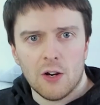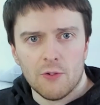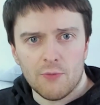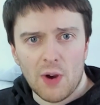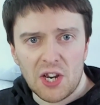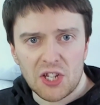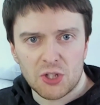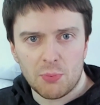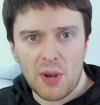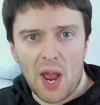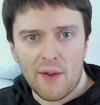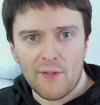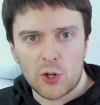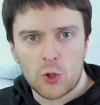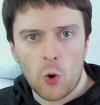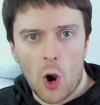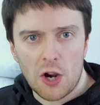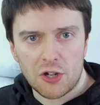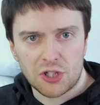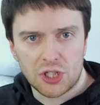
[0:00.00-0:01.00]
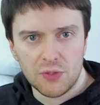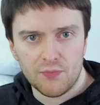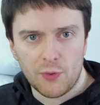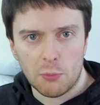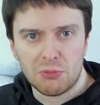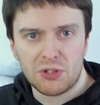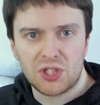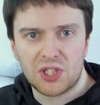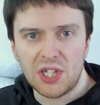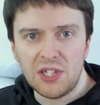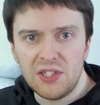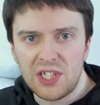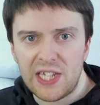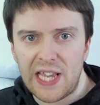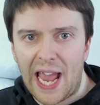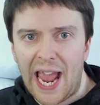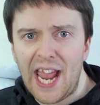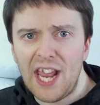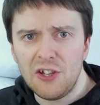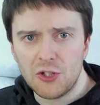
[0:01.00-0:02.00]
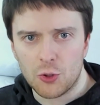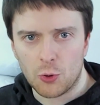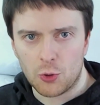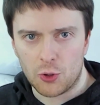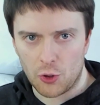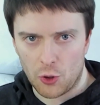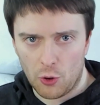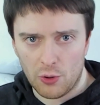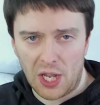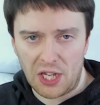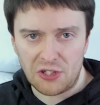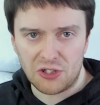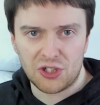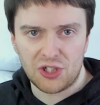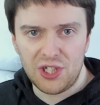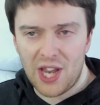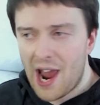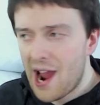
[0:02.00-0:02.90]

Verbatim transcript: Right, we have a question from Cindy Angel Girl, and she